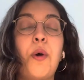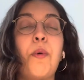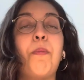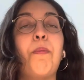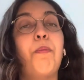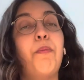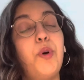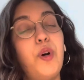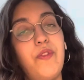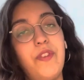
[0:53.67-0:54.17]

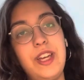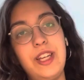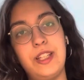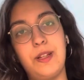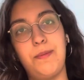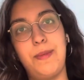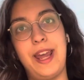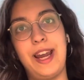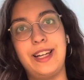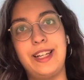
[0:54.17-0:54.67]
Moving the
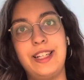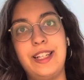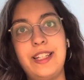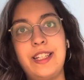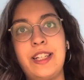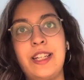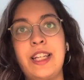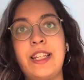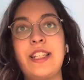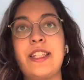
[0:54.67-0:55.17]

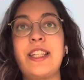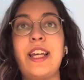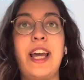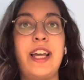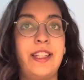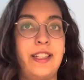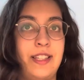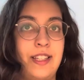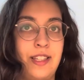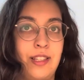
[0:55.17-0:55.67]
magnet
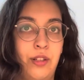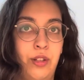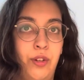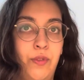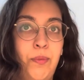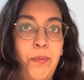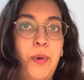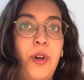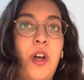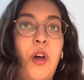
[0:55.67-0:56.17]
inside this loop
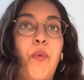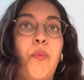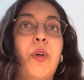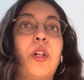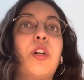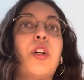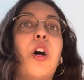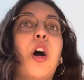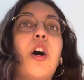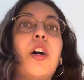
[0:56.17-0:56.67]
will
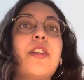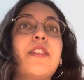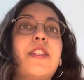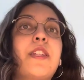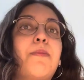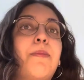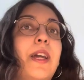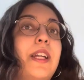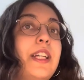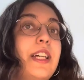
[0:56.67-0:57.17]
cause this
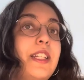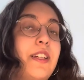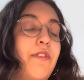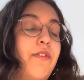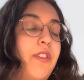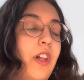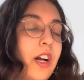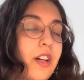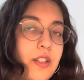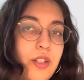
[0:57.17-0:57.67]
magnetic
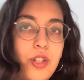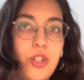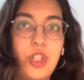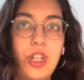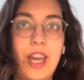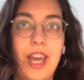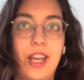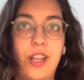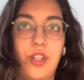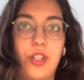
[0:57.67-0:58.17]
flux to
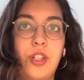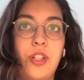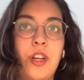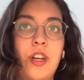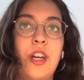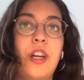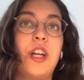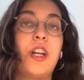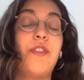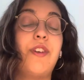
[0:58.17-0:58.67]
change,
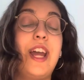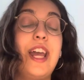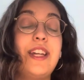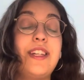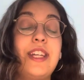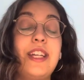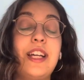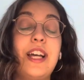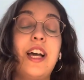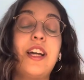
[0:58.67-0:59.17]

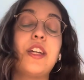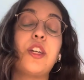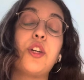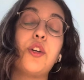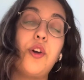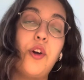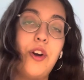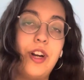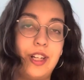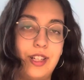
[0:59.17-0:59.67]
creating a
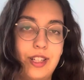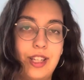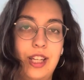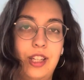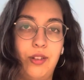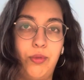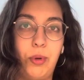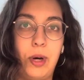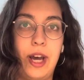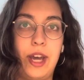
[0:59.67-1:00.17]
current in
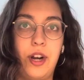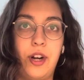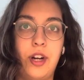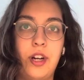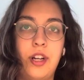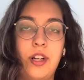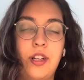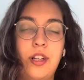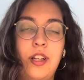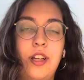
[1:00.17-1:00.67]
the wire.
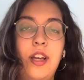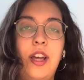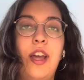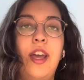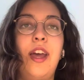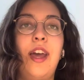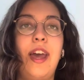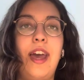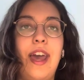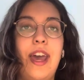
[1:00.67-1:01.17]

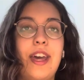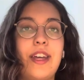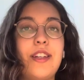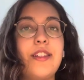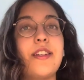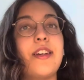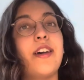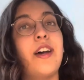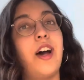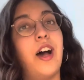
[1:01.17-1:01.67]
And,
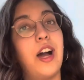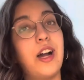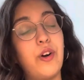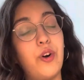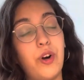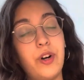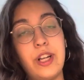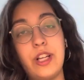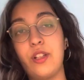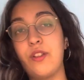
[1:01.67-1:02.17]

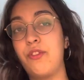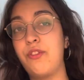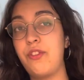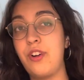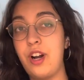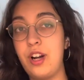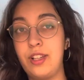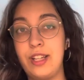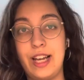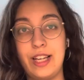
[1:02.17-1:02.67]
according to
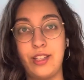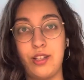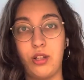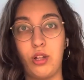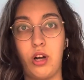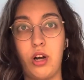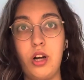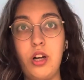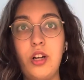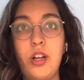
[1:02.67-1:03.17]
Faraday's
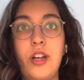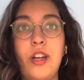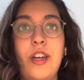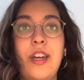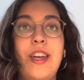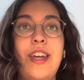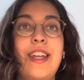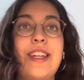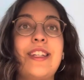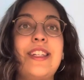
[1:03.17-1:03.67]
law,
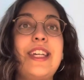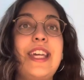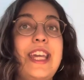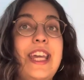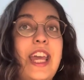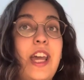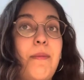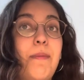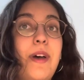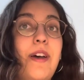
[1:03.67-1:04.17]
the
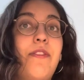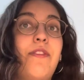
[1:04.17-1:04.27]
EMF